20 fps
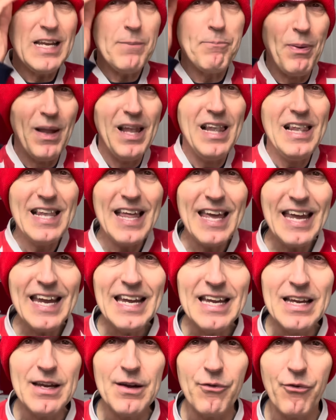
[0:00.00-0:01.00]

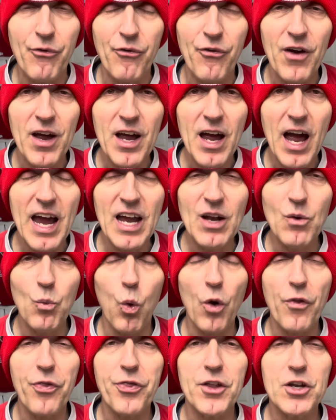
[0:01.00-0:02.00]
believe in
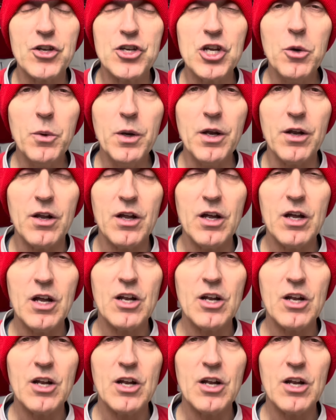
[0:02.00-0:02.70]
what they're doing?